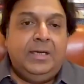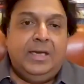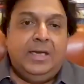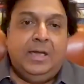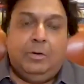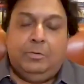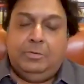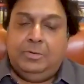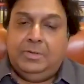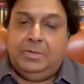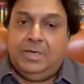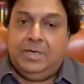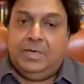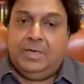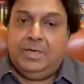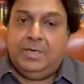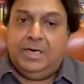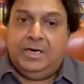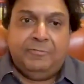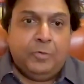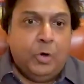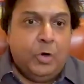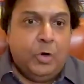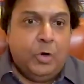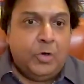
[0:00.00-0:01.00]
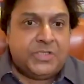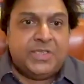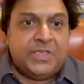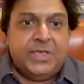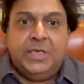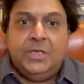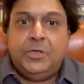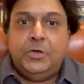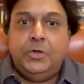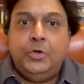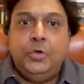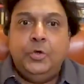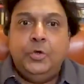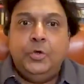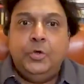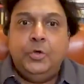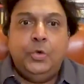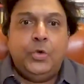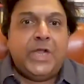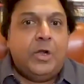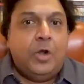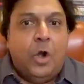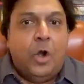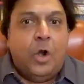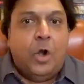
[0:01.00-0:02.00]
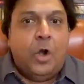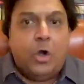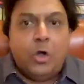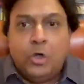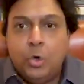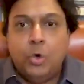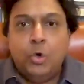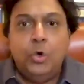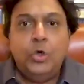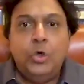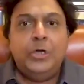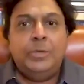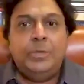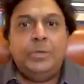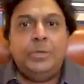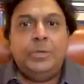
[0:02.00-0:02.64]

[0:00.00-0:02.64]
Now, of course, you cannot hold